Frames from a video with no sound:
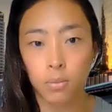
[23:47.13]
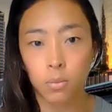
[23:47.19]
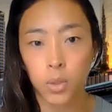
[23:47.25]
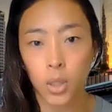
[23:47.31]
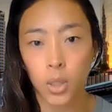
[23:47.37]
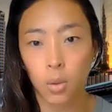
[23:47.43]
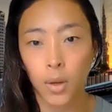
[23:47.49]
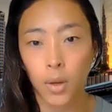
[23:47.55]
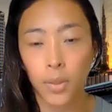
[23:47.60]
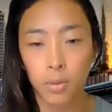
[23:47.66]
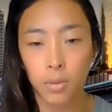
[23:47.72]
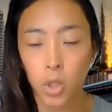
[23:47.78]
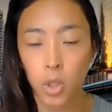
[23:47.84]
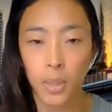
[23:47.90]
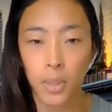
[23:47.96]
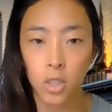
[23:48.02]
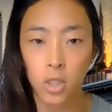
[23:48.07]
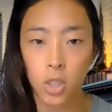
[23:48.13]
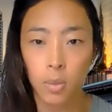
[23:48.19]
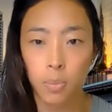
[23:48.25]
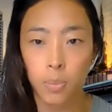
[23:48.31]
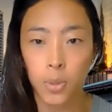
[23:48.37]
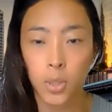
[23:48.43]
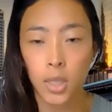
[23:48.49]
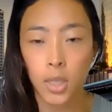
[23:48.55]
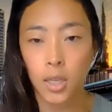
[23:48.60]
what the renewable energy
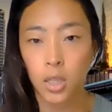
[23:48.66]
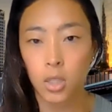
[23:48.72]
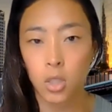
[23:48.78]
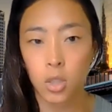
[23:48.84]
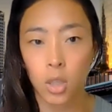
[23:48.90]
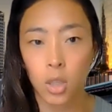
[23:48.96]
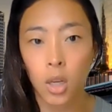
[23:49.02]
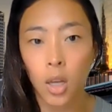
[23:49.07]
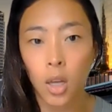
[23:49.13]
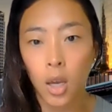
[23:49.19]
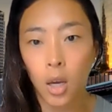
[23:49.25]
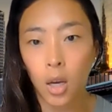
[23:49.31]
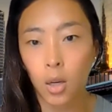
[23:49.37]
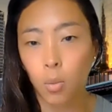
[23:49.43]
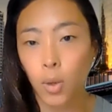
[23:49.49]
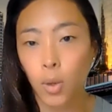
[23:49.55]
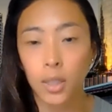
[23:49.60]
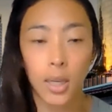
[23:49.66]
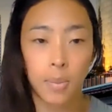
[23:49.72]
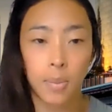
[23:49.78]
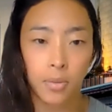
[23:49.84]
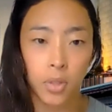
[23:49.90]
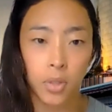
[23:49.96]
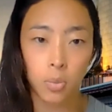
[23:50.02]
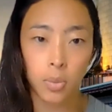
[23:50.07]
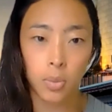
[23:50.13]
percentage or what type
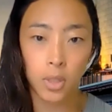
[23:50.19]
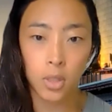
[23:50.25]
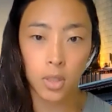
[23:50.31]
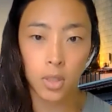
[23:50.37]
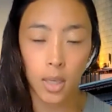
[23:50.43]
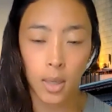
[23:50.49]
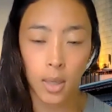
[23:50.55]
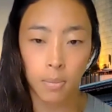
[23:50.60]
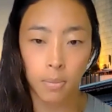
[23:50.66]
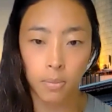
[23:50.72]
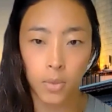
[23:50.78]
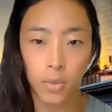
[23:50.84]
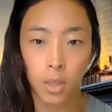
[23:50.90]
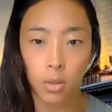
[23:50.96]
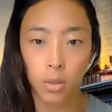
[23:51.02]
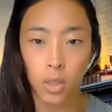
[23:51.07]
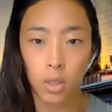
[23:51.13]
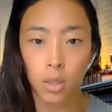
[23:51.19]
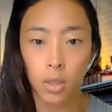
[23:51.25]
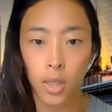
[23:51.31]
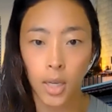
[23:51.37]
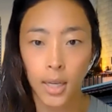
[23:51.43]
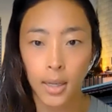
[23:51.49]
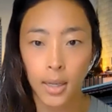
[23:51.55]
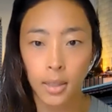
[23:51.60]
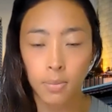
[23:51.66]
of renewables your
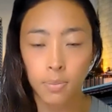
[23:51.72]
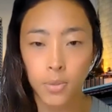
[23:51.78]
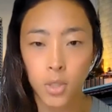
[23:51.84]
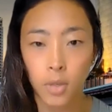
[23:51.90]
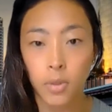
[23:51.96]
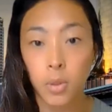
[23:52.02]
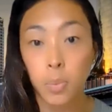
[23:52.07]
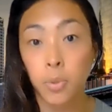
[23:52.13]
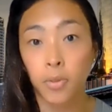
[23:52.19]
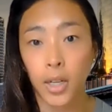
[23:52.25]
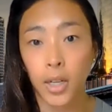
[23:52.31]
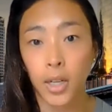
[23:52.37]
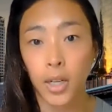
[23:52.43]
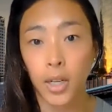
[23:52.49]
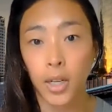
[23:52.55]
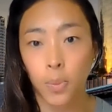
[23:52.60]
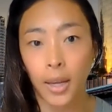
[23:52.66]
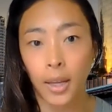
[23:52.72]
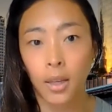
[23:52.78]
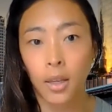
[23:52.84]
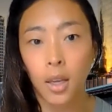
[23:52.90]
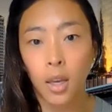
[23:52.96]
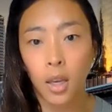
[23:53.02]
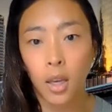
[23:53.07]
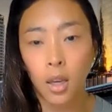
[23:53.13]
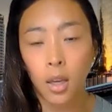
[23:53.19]
service providers are buying.
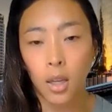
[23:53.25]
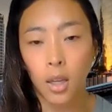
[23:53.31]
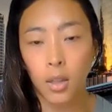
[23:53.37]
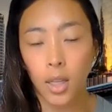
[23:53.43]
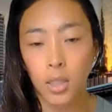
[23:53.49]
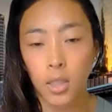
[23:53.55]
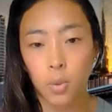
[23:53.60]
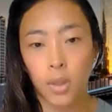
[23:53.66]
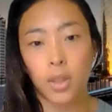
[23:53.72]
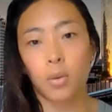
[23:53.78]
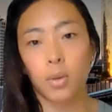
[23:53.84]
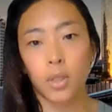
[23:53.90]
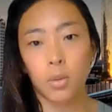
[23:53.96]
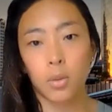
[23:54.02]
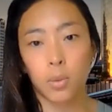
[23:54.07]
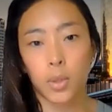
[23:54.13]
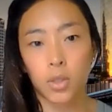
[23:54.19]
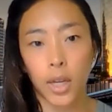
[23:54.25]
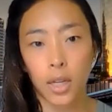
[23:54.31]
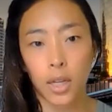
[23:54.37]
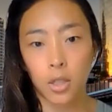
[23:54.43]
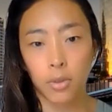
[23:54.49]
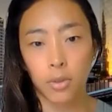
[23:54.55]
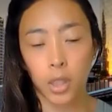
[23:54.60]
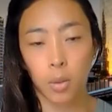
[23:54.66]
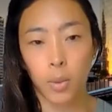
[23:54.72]
And that's one thing we try to
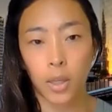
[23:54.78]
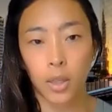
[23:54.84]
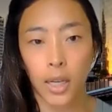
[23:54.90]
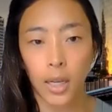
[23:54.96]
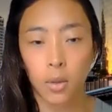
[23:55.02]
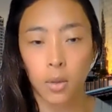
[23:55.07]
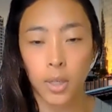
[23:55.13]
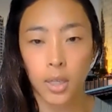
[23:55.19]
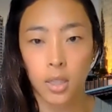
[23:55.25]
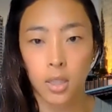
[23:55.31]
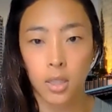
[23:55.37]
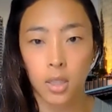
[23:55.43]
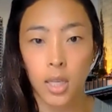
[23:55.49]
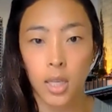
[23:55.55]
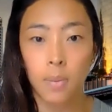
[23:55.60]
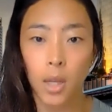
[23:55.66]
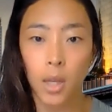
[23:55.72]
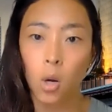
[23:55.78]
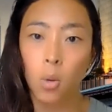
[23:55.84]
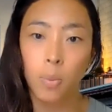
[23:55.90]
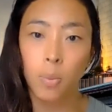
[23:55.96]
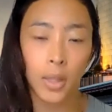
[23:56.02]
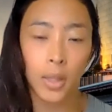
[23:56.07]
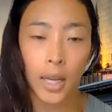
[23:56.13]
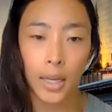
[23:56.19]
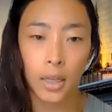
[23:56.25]
do really well at Equinix, is to keep that
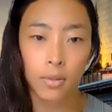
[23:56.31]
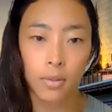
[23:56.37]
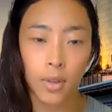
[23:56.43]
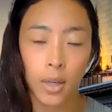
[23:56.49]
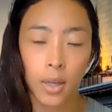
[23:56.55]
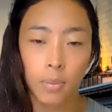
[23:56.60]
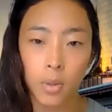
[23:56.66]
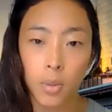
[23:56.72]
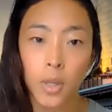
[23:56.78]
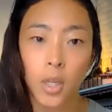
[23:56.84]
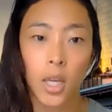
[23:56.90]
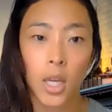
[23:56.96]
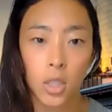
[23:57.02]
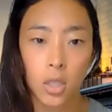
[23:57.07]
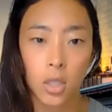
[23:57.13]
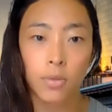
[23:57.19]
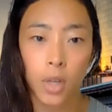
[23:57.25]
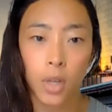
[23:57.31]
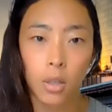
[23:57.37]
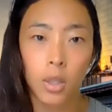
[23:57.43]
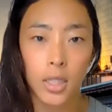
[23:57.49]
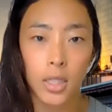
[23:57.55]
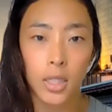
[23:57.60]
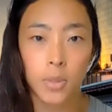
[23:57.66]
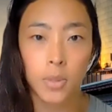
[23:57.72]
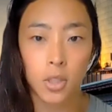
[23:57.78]
open line of communication for our
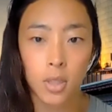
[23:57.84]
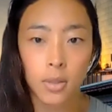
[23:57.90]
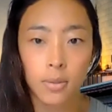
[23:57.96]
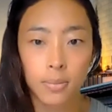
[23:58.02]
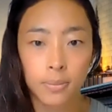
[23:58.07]
customers.